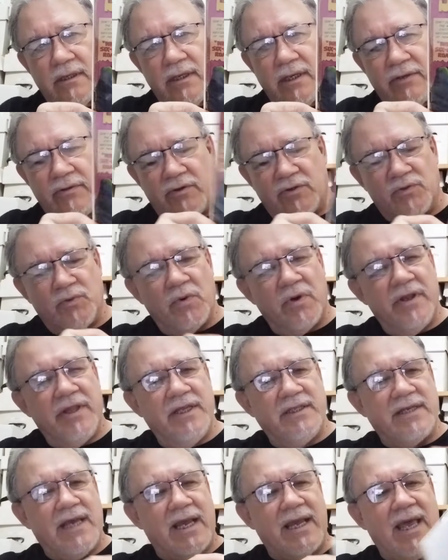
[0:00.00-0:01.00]
There's one of
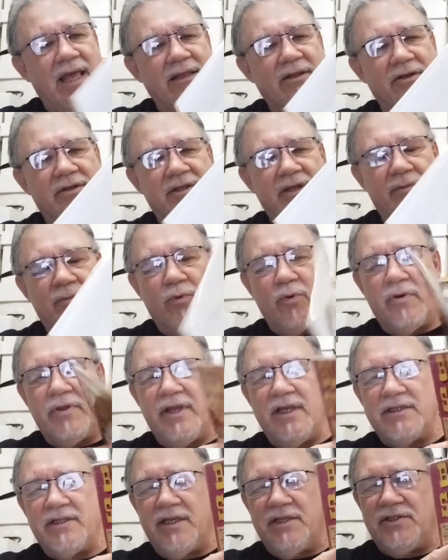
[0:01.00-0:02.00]
these, I kind of looked at one of
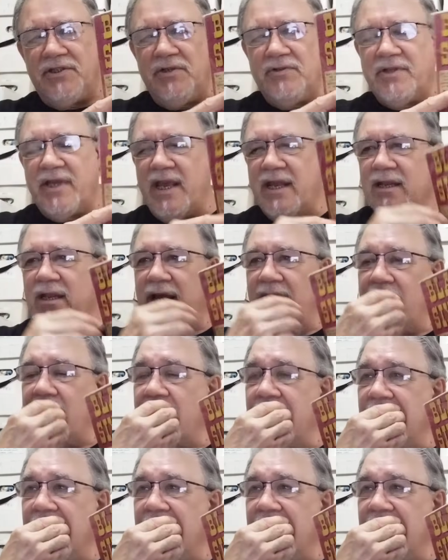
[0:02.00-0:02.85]
these issues, had like